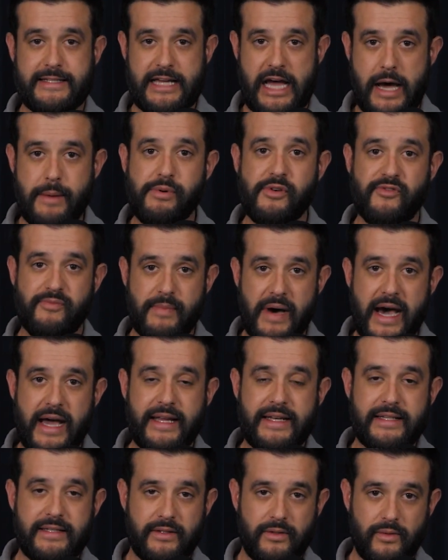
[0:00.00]
top of
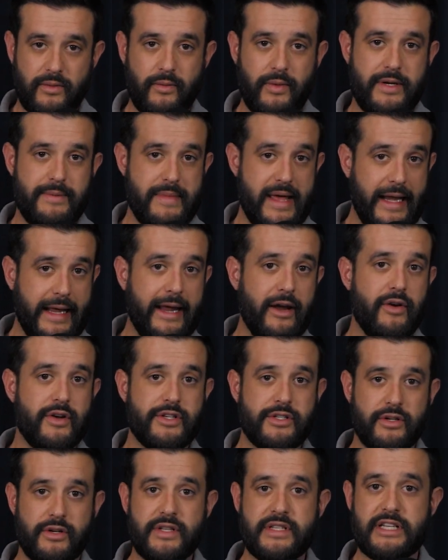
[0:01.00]
mind when Medicare
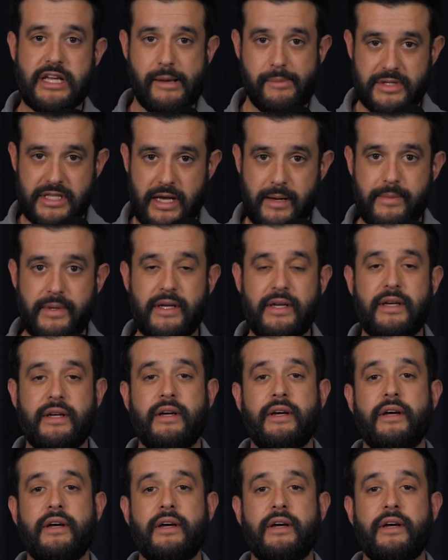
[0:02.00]
insurance comes up.